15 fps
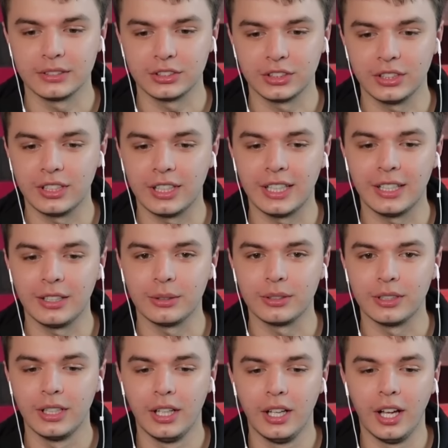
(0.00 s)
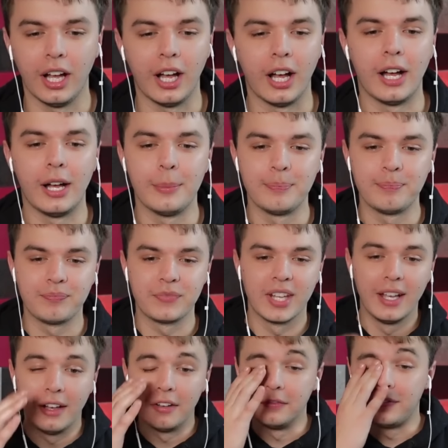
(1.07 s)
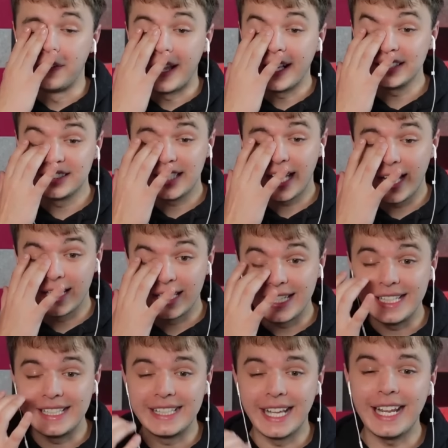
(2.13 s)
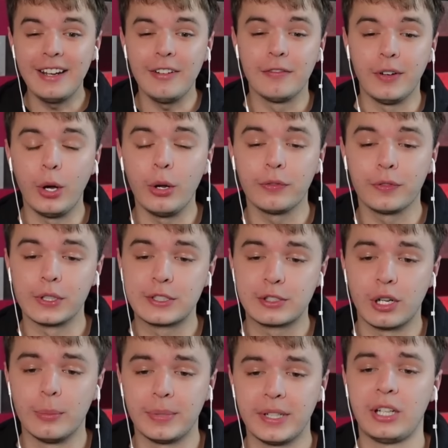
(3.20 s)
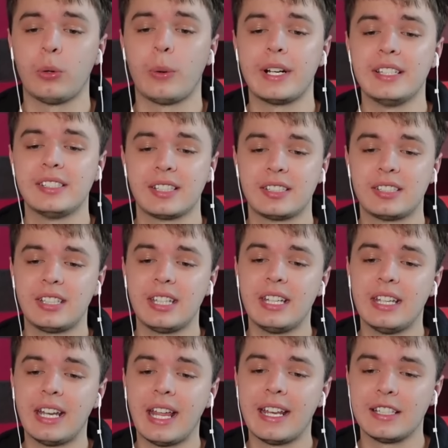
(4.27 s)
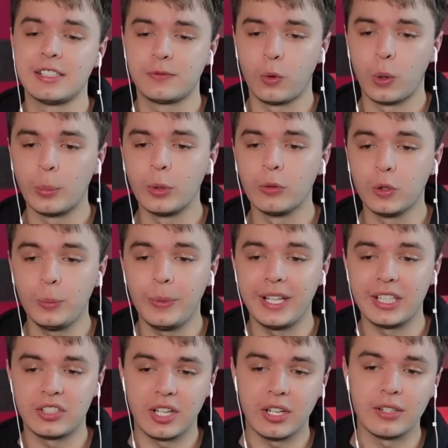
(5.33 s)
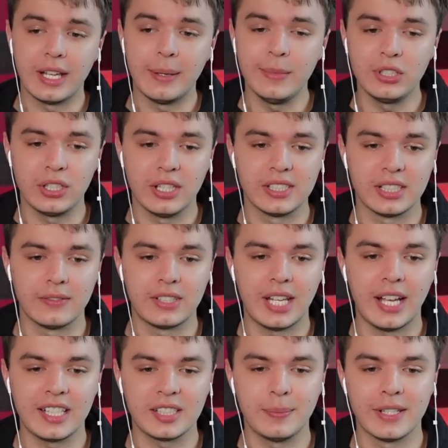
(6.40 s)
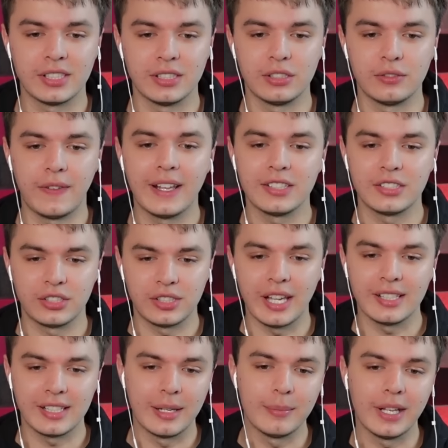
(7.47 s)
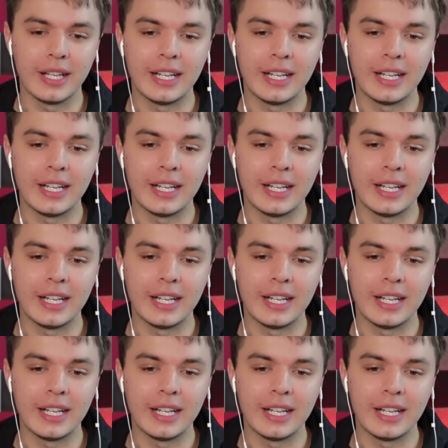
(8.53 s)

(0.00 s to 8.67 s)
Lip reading: Chill out. Vance said he didn't vote for Trump in 2016, and his former roommate shared images of a text message Vance sent him